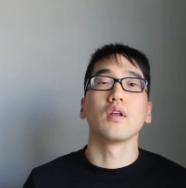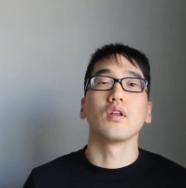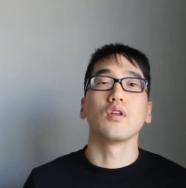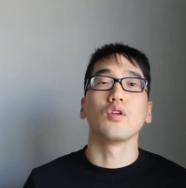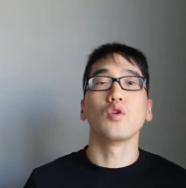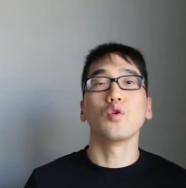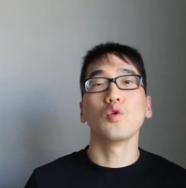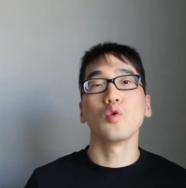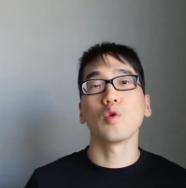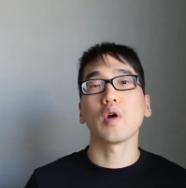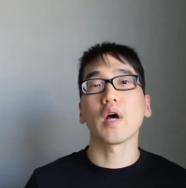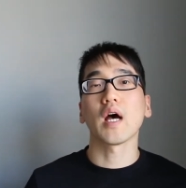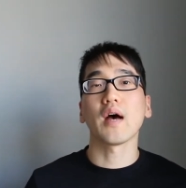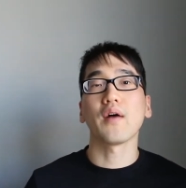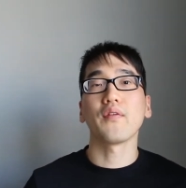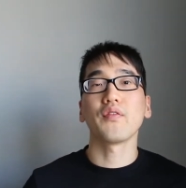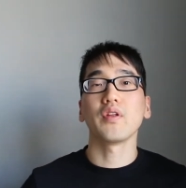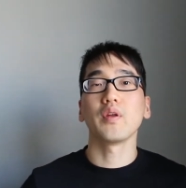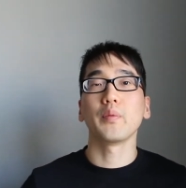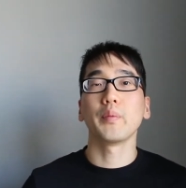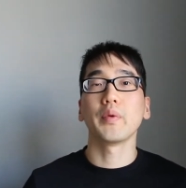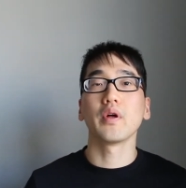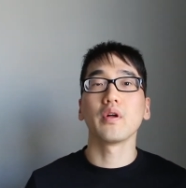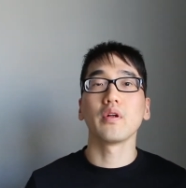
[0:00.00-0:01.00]
you have
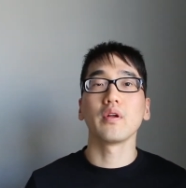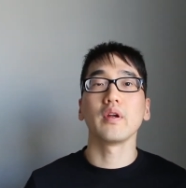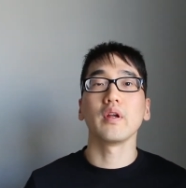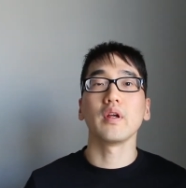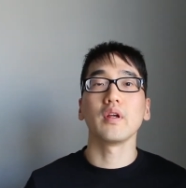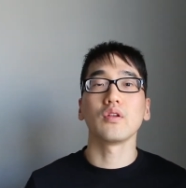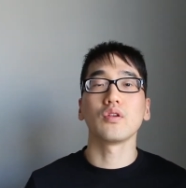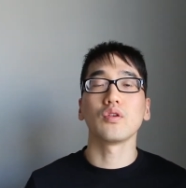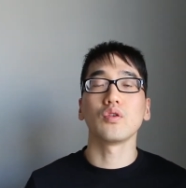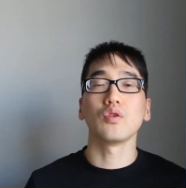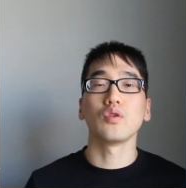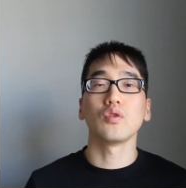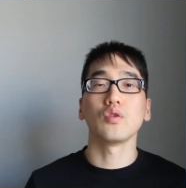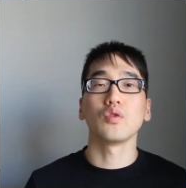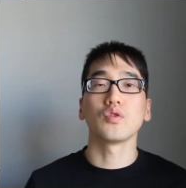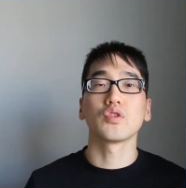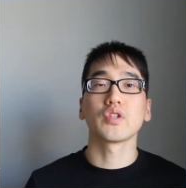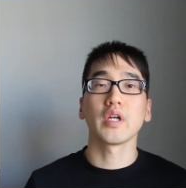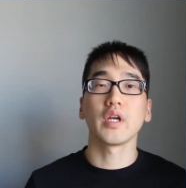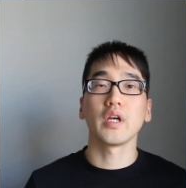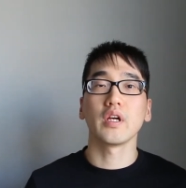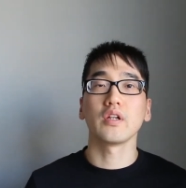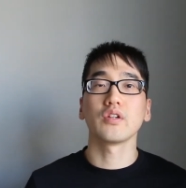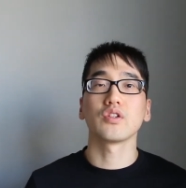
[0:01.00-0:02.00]
the ability to
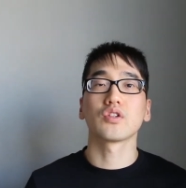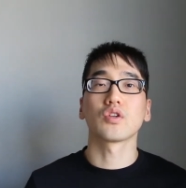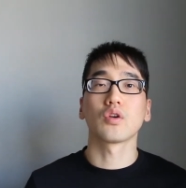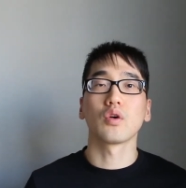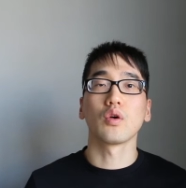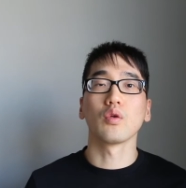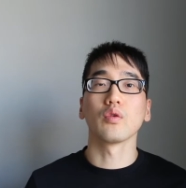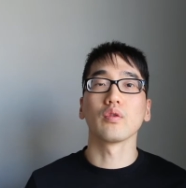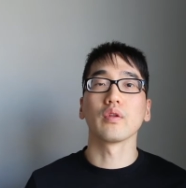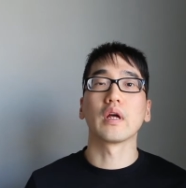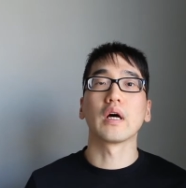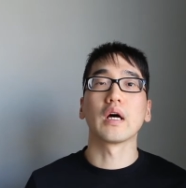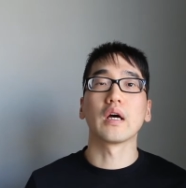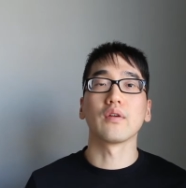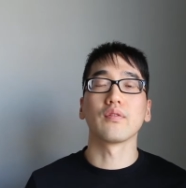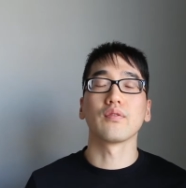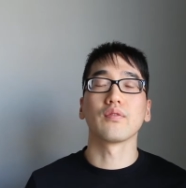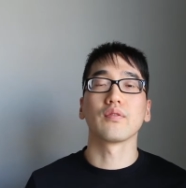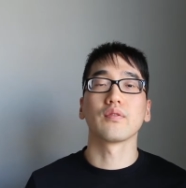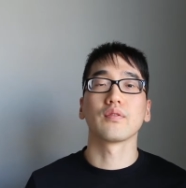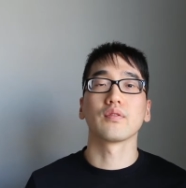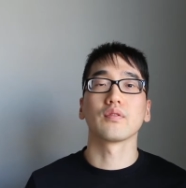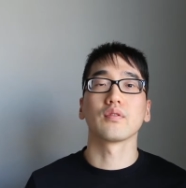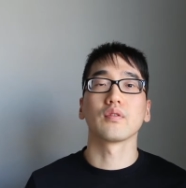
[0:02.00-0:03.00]
change your own
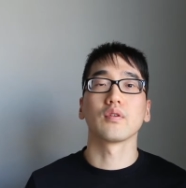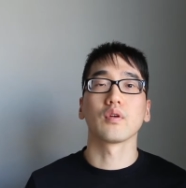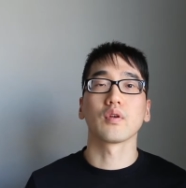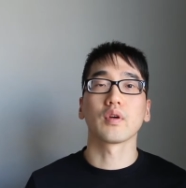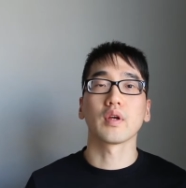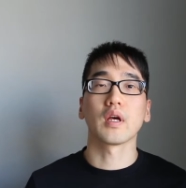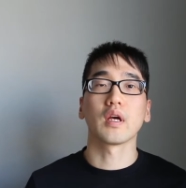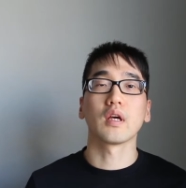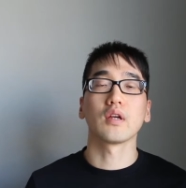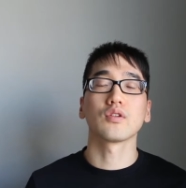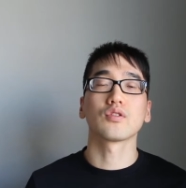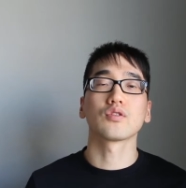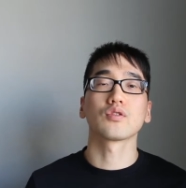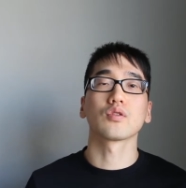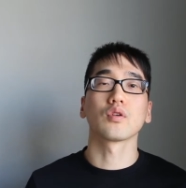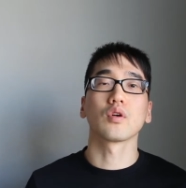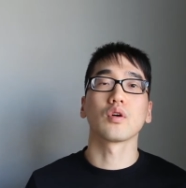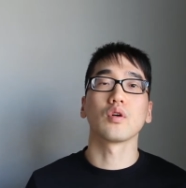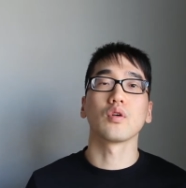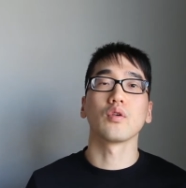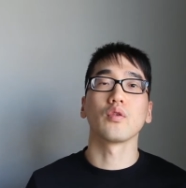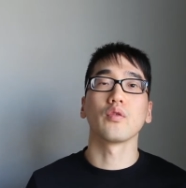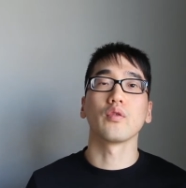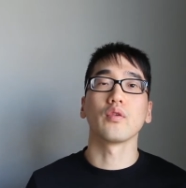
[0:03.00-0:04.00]
life, okay?
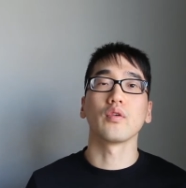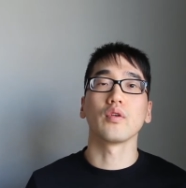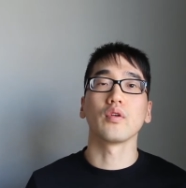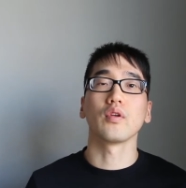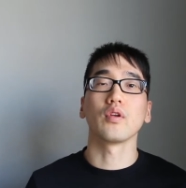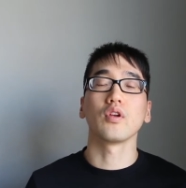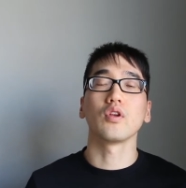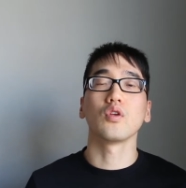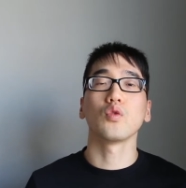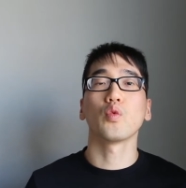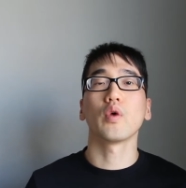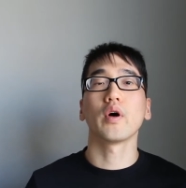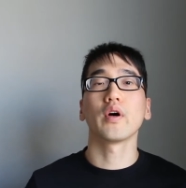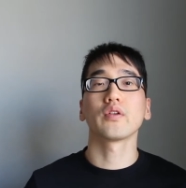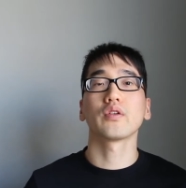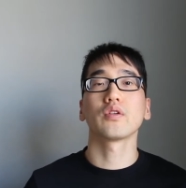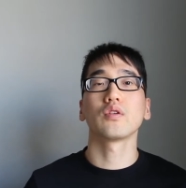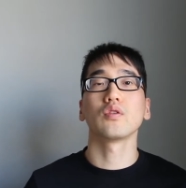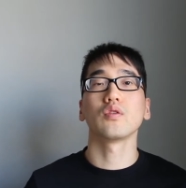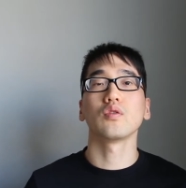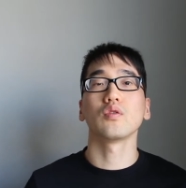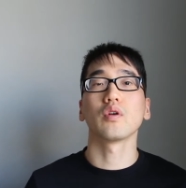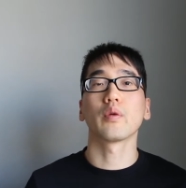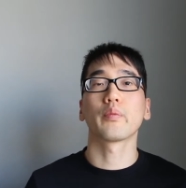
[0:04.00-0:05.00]
So you
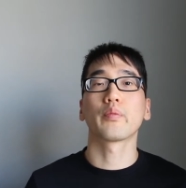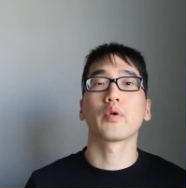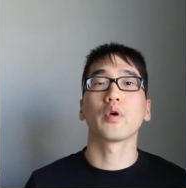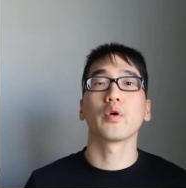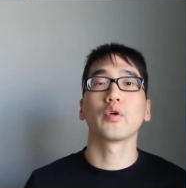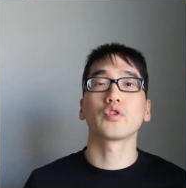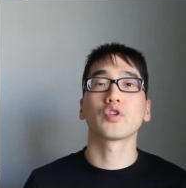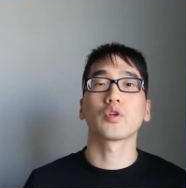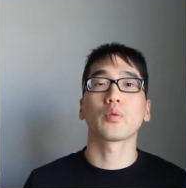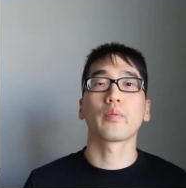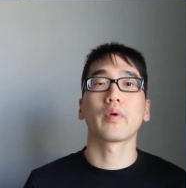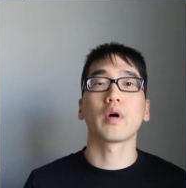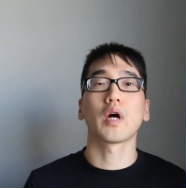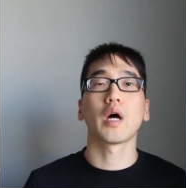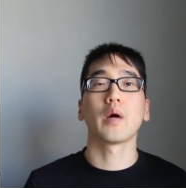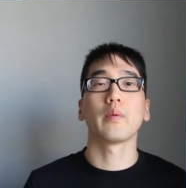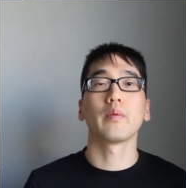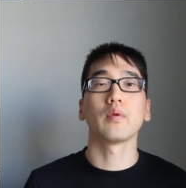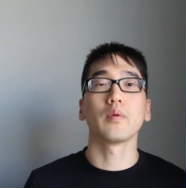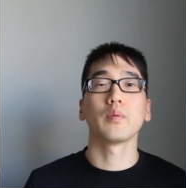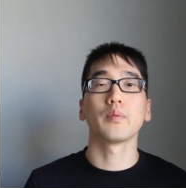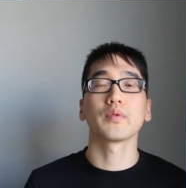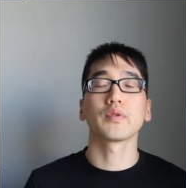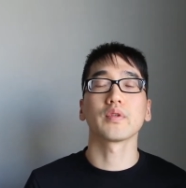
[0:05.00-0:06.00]
want to approach your
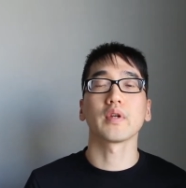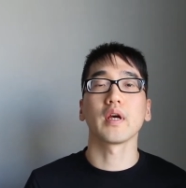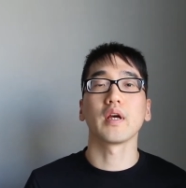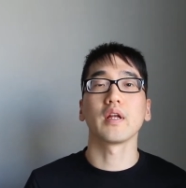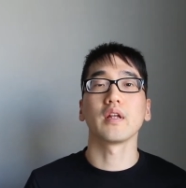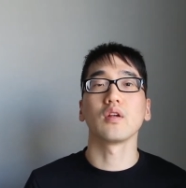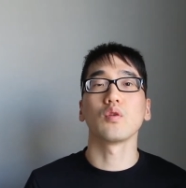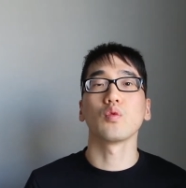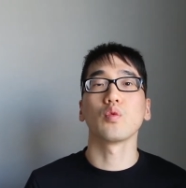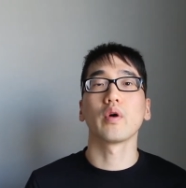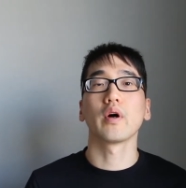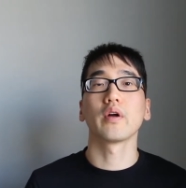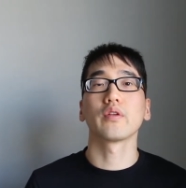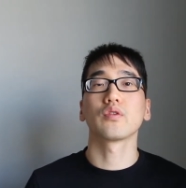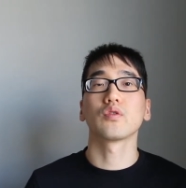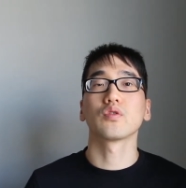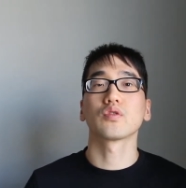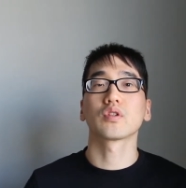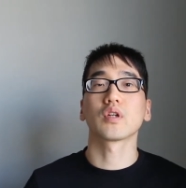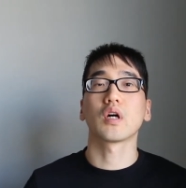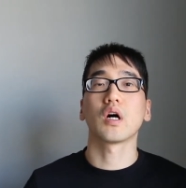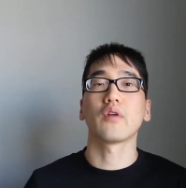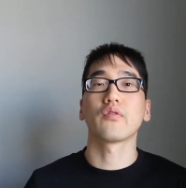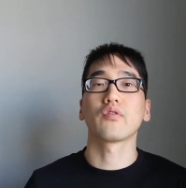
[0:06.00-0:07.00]
problems and you want to
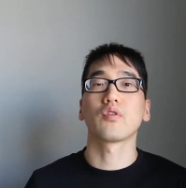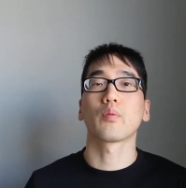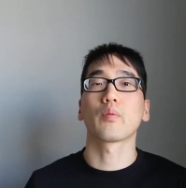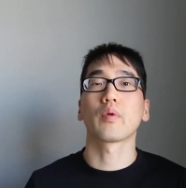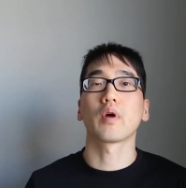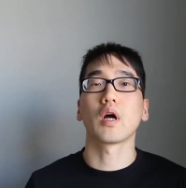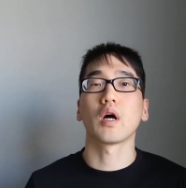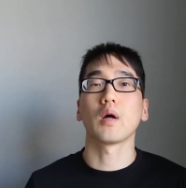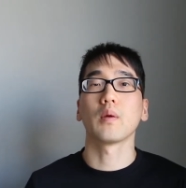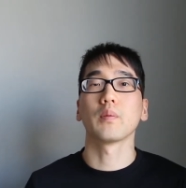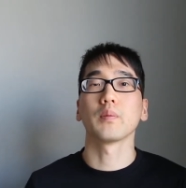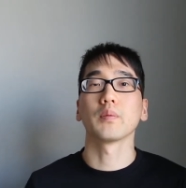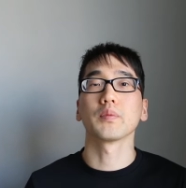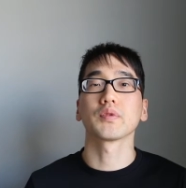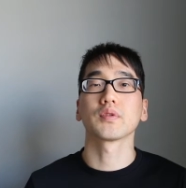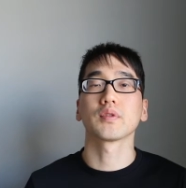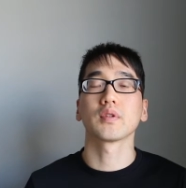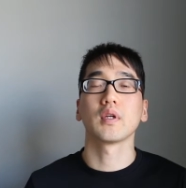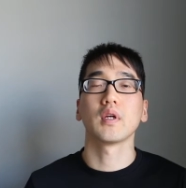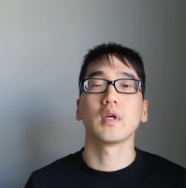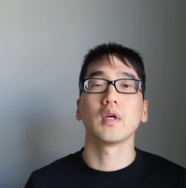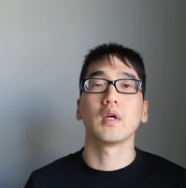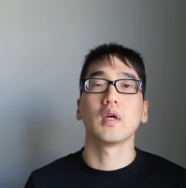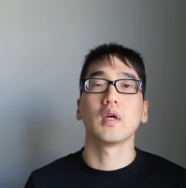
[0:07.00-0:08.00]
solve your problems